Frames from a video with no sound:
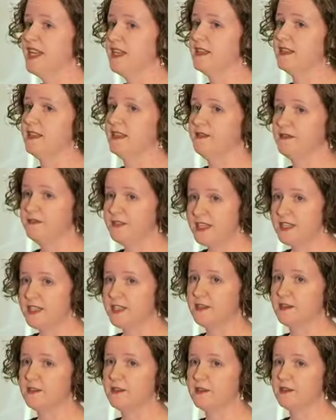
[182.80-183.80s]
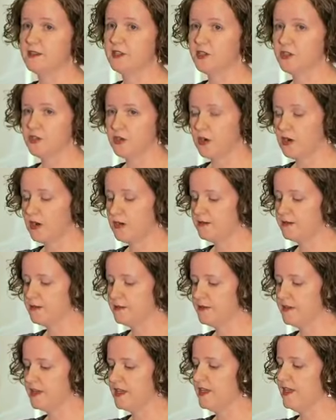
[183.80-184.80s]
medically fit to
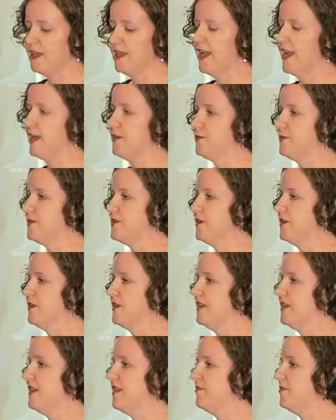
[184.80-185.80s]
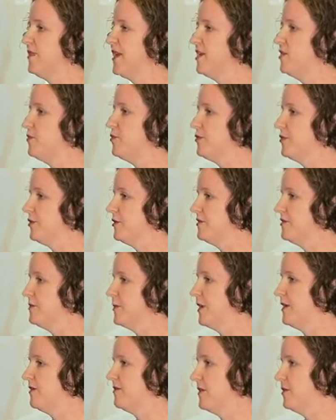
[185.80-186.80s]
drive, and also that they've been approved
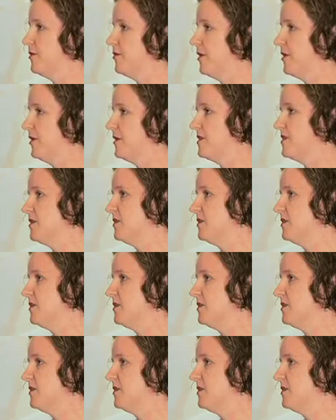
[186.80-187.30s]
by Vic Roads.